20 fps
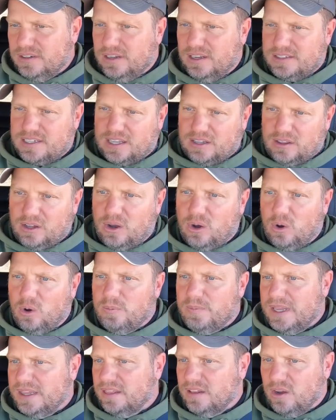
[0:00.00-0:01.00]
It's like a low,
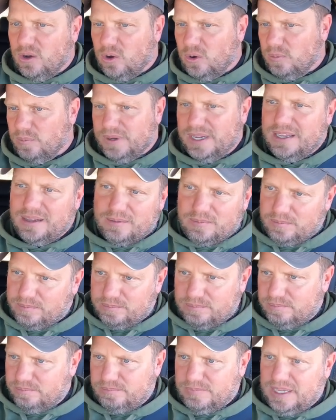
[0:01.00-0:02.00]
mid low, mid,
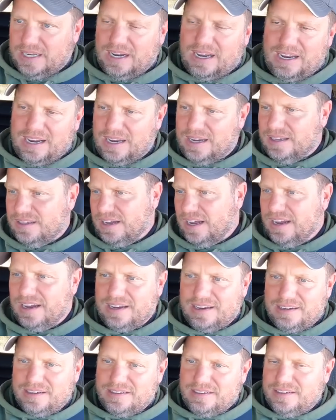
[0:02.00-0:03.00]
mid high,
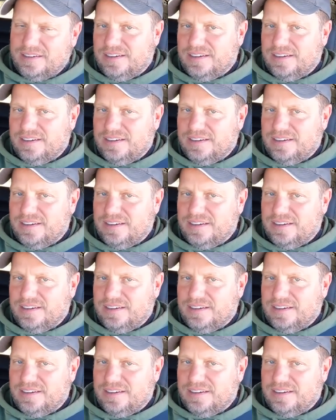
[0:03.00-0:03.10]
high.